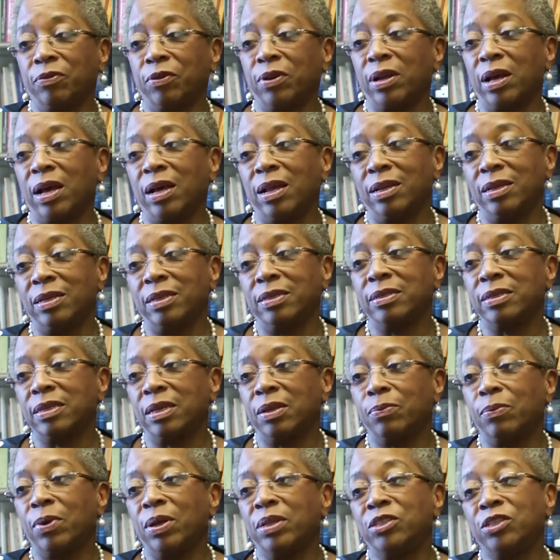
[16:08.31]
islands.
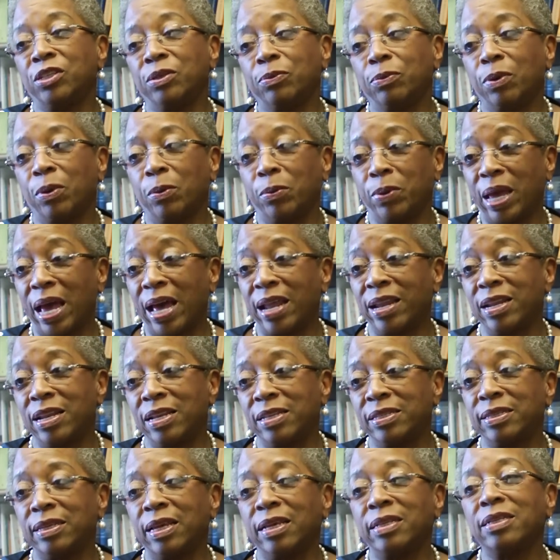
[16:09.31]
And when we had it
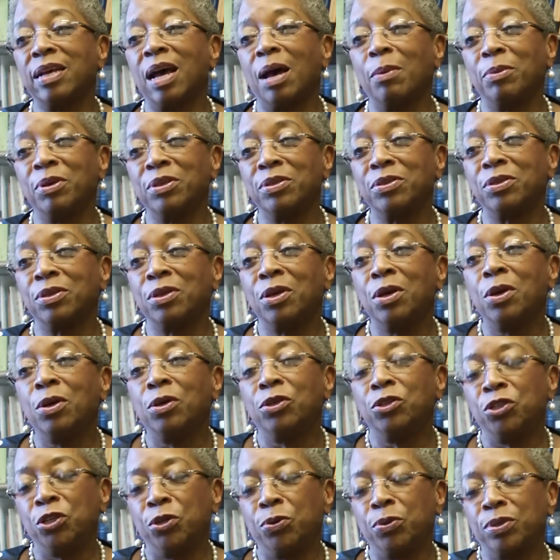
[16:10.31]
in St. Thomas,
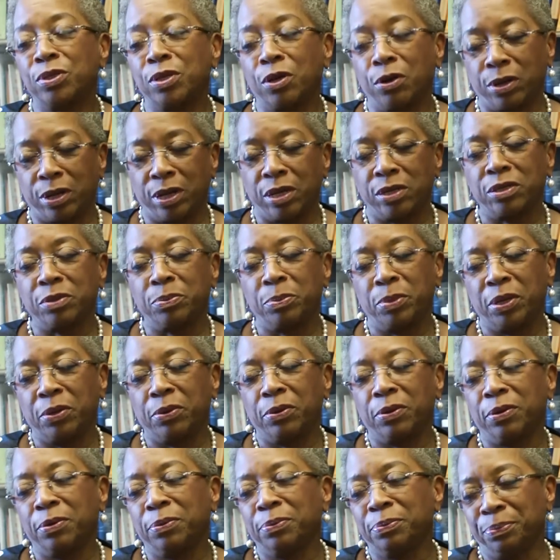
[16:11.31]
she was our guest
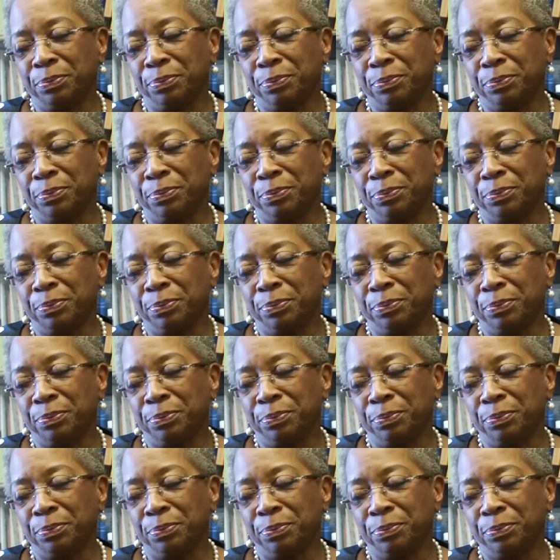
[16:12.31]
speaker.